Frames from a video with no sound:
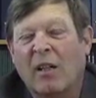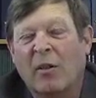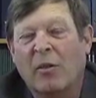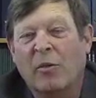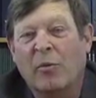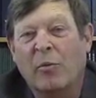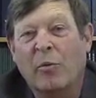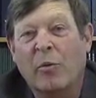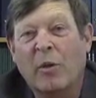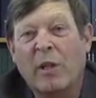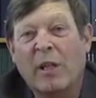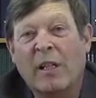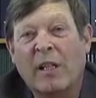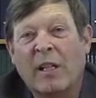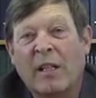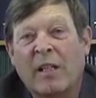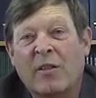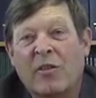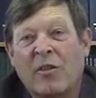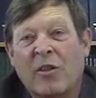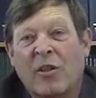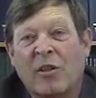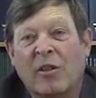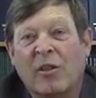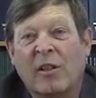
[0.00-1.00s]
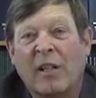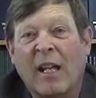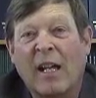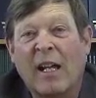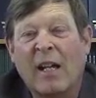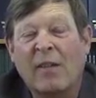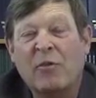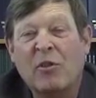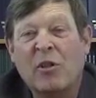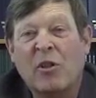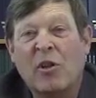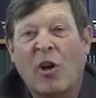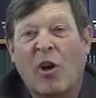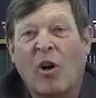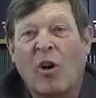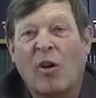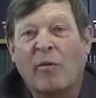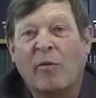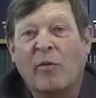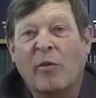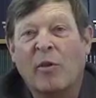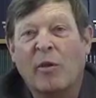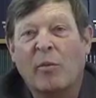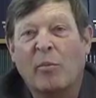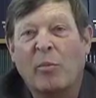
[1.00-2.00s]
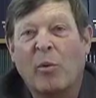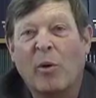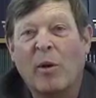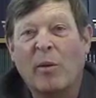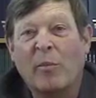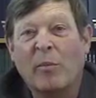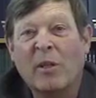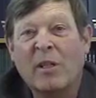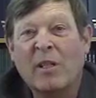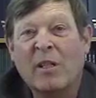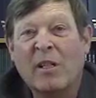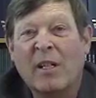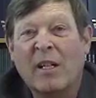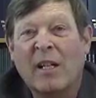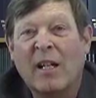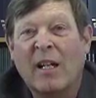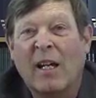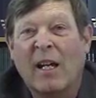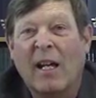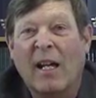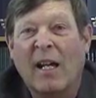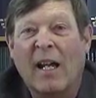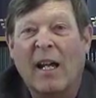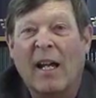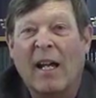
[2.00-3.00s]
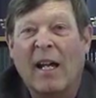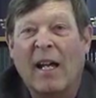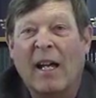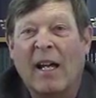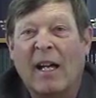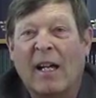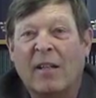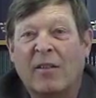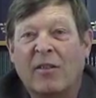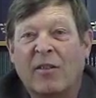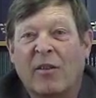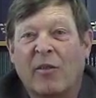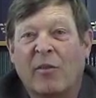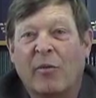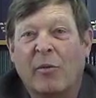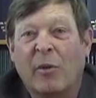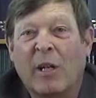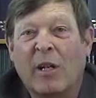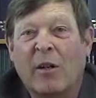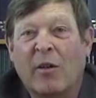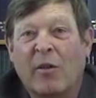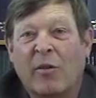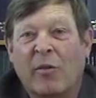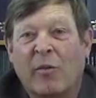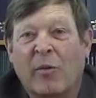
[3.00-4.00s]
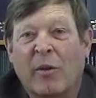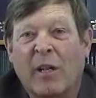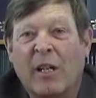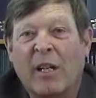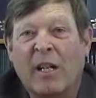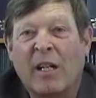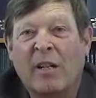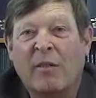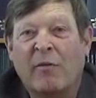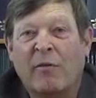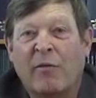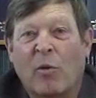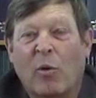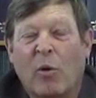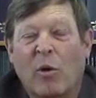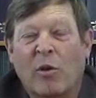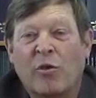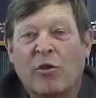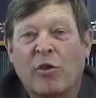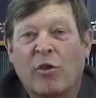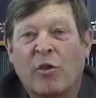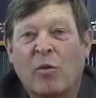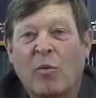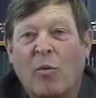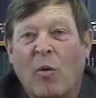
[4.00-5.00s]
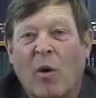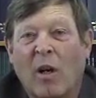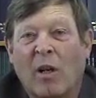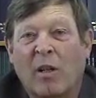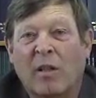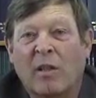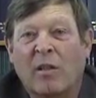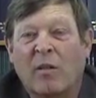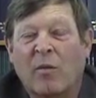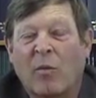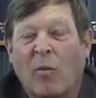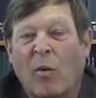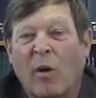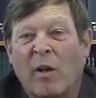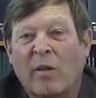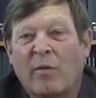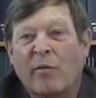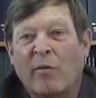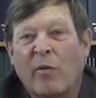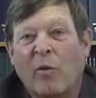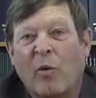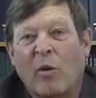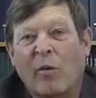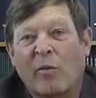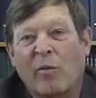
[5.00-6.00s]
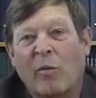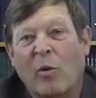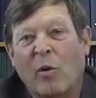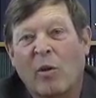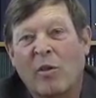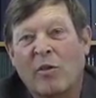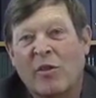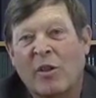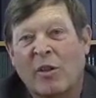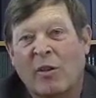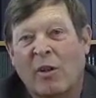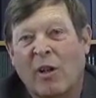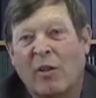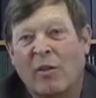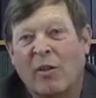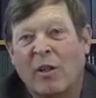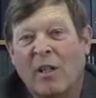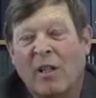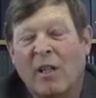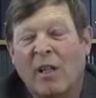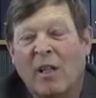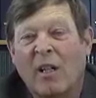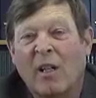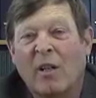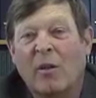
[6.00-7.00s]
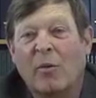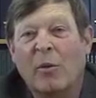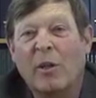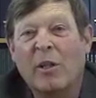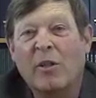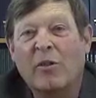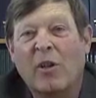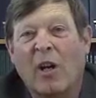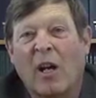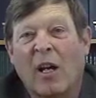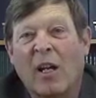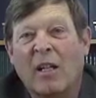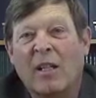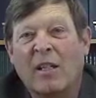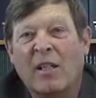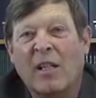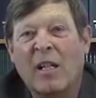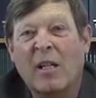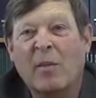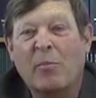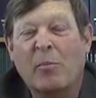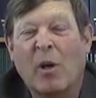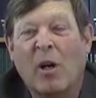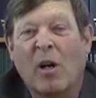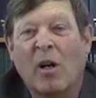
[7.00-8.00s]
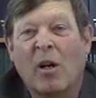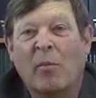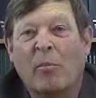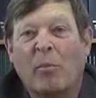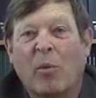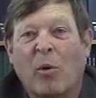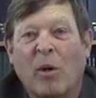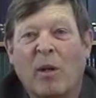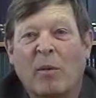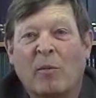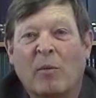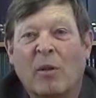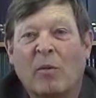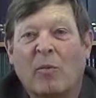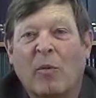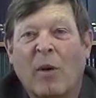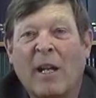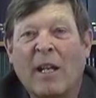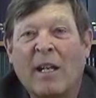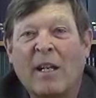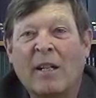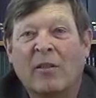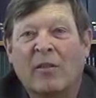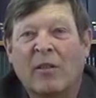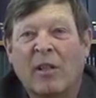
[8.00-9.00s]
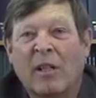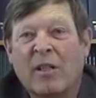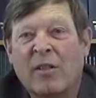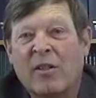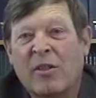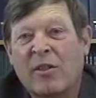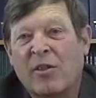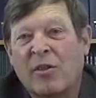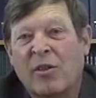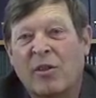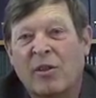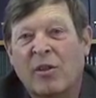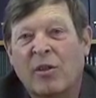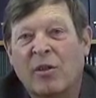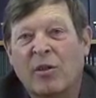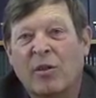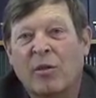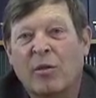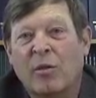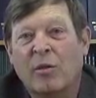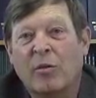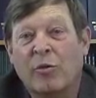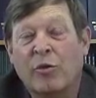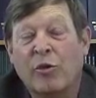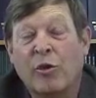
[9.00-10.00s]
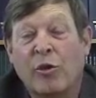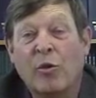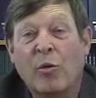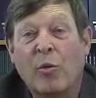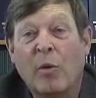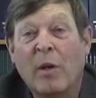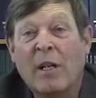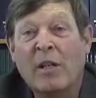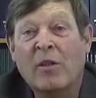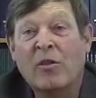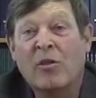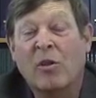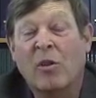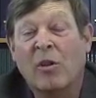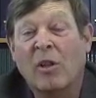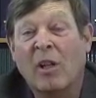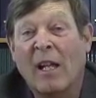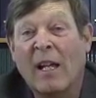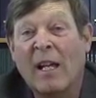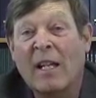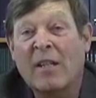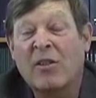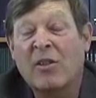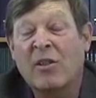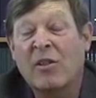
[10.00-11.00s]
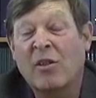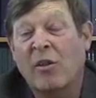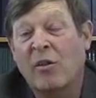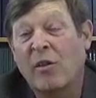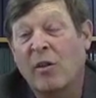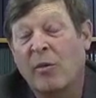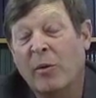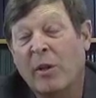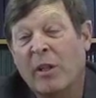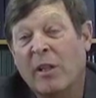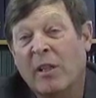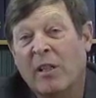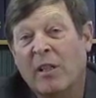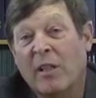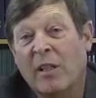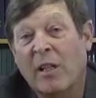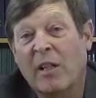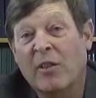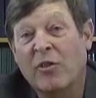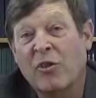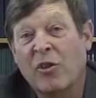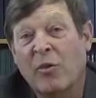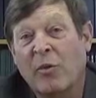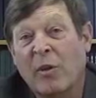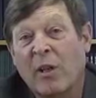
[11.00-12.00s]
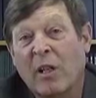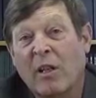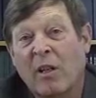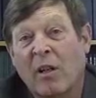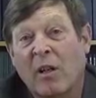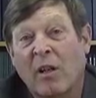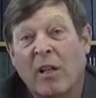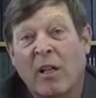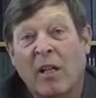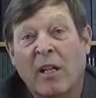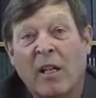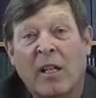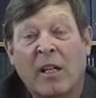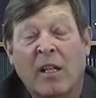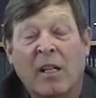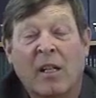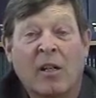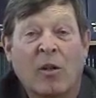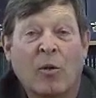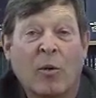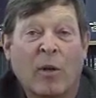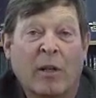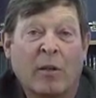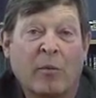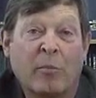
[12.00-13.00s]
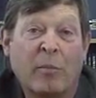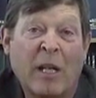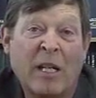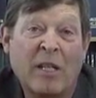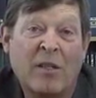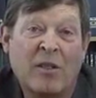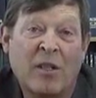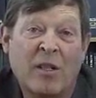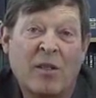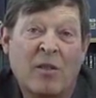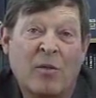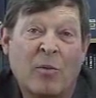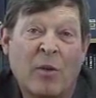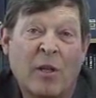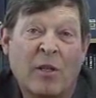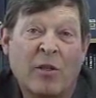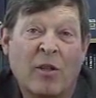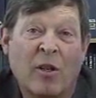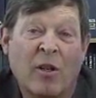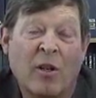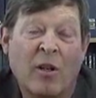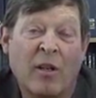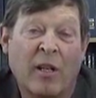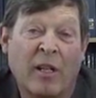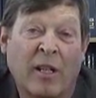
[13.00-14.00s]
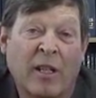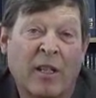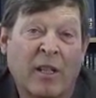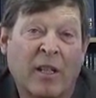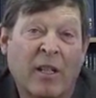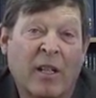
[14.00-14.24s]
We can certainly have you call for an appointment at 303-421-1440. We try and keep our appointment waiting list to 2 weeks or less so that we can get you in on a quick basis when you're hurting.